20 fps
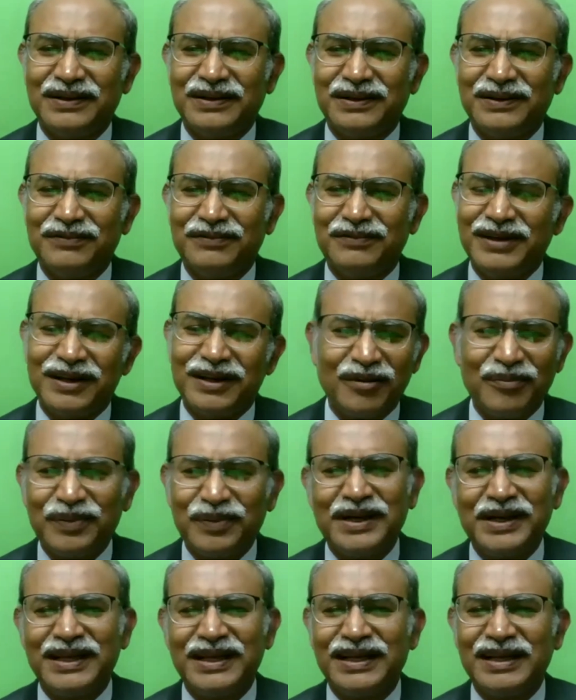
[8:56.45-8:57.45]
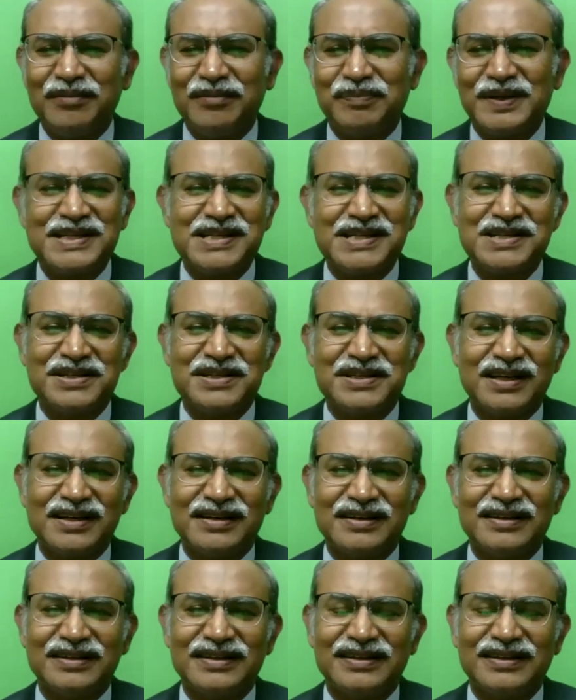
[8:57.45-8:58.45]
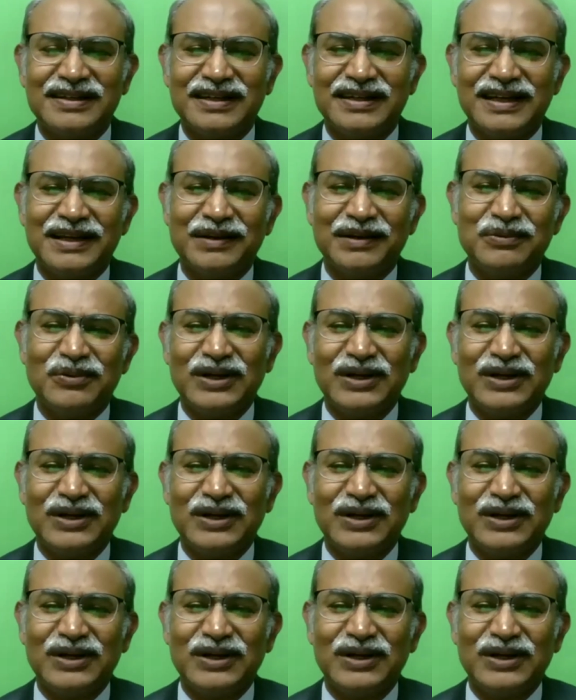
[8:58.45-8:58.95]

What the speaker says: we are operating and patients are dying.